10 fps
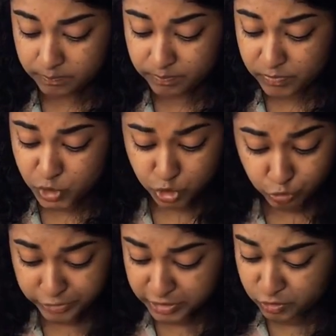Show
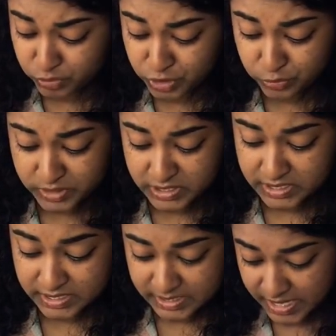real work versus
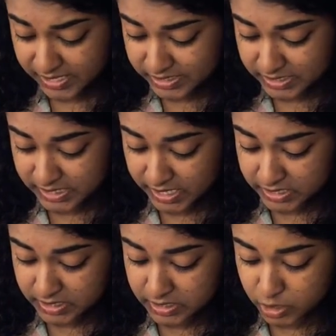design
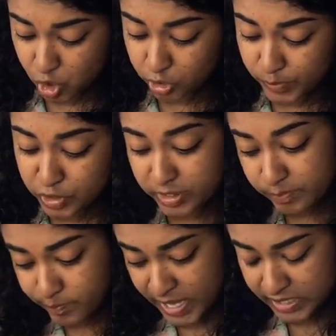exercises. Talk about
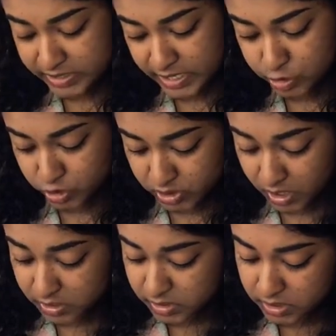impact and
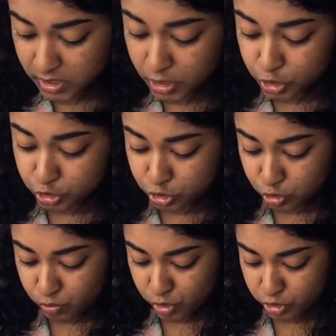results. Show
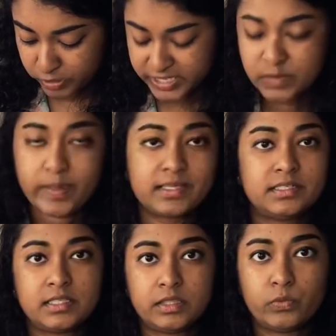what to expect
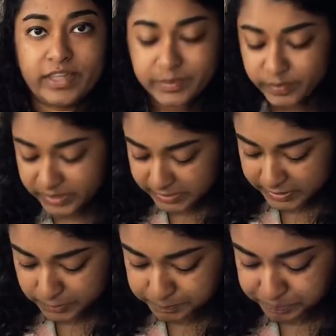in the very
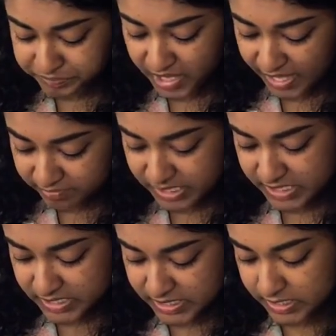beginning. Have less
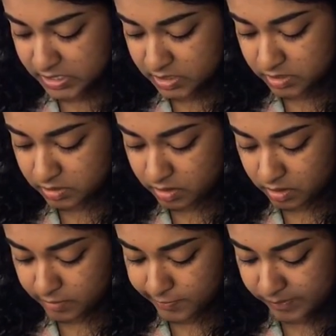text
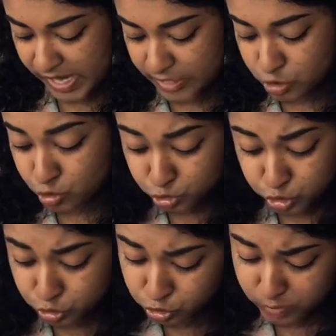and don't show
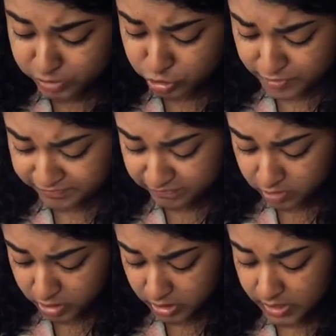too much rough work.
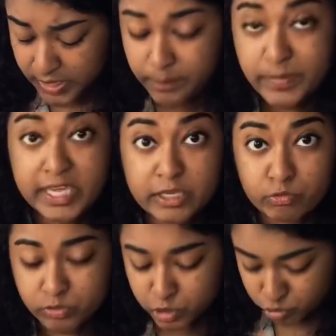Make it
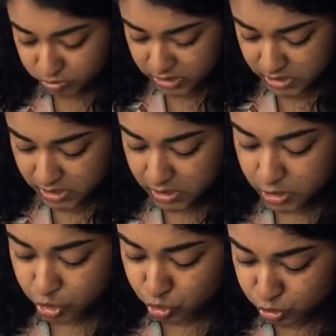visual.
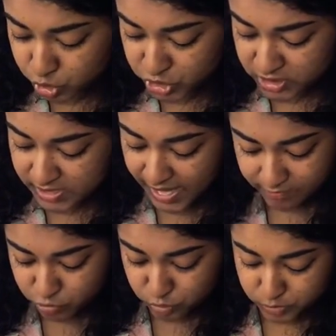Don't just have
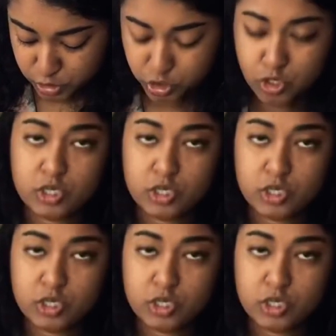dribble shots,